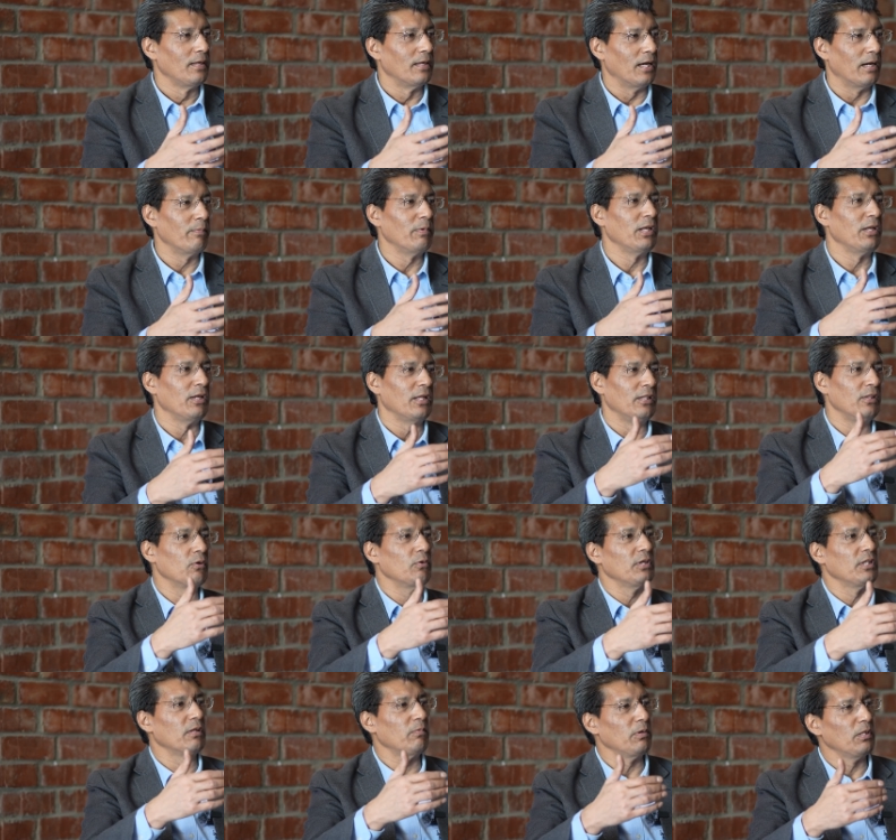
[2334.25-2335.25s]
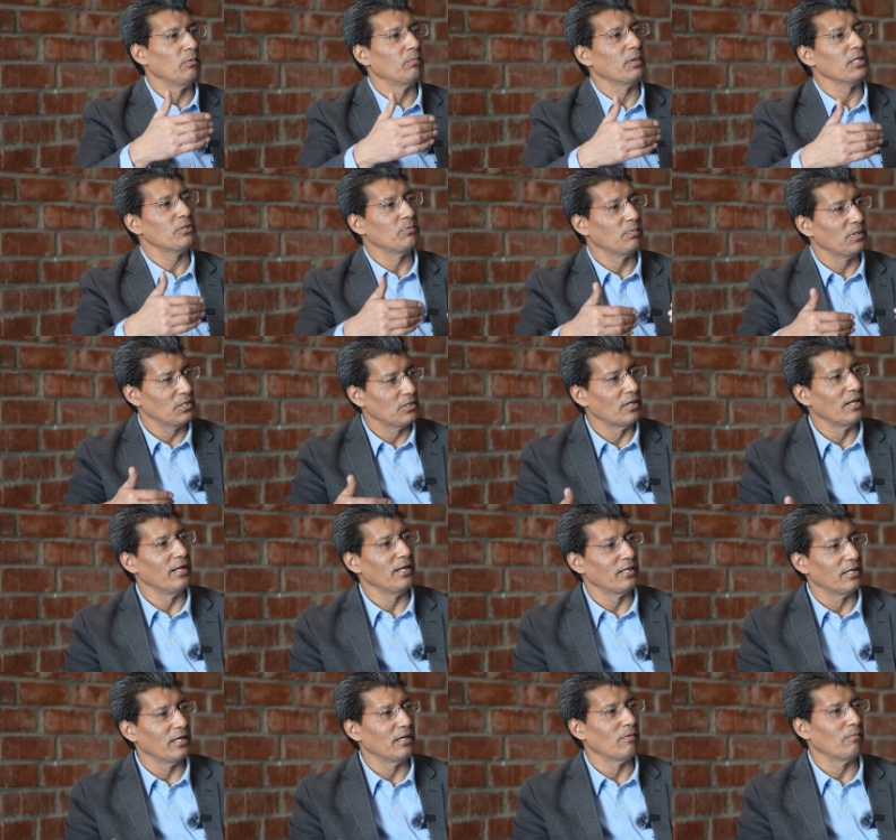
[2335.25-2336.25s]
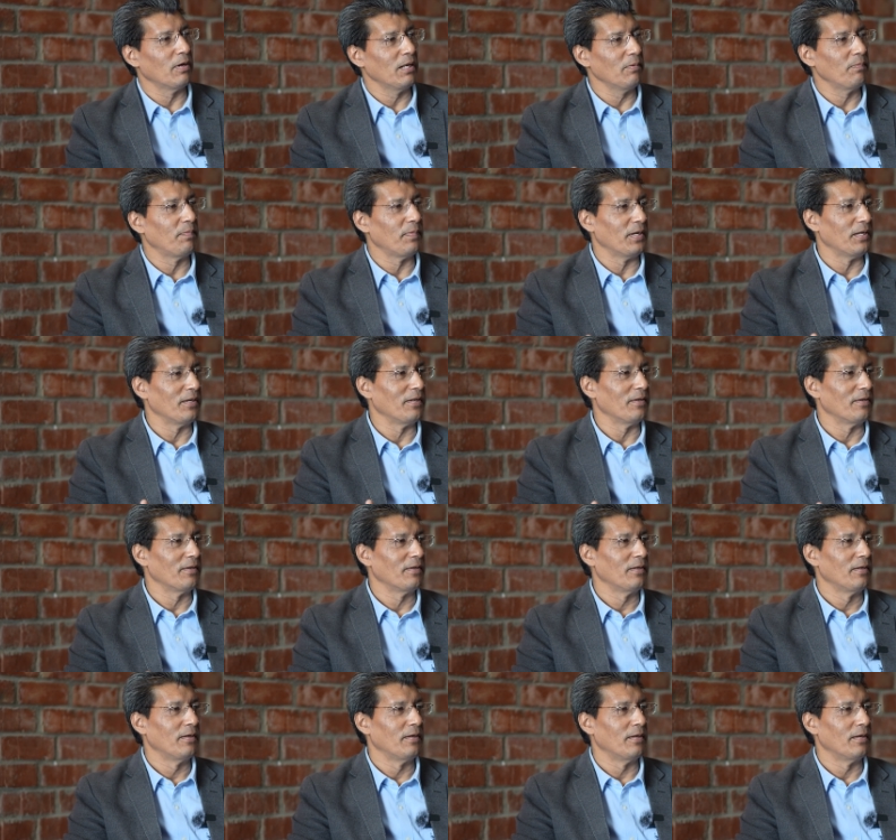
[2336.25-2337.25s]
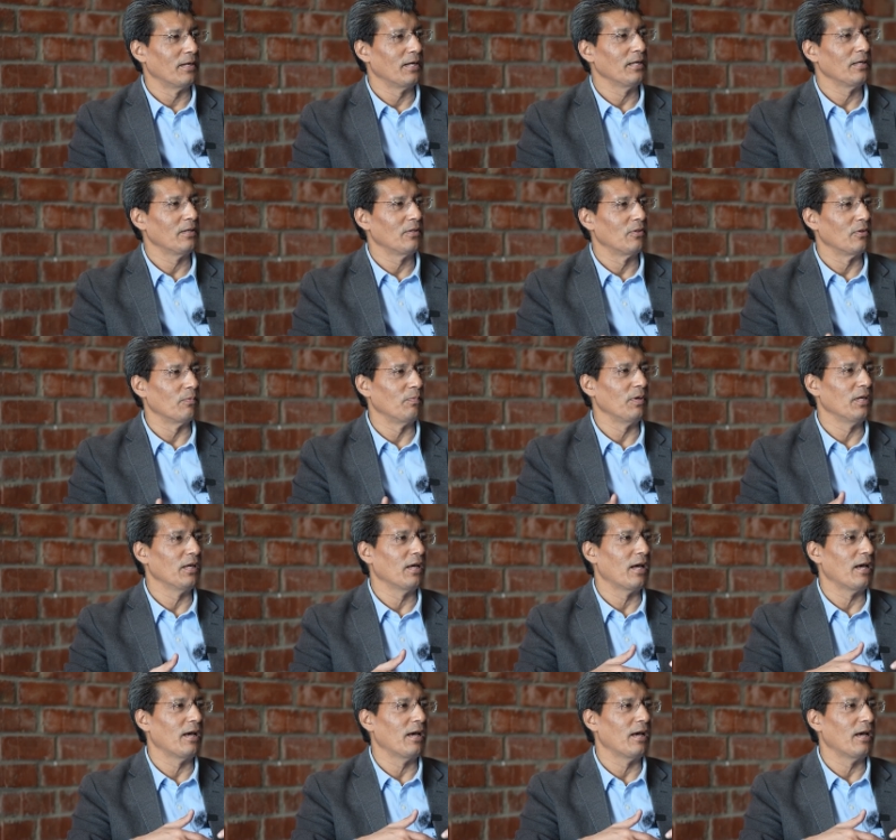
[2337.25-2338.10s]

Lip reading: I mean, Hinduism is much, much later development, right? So we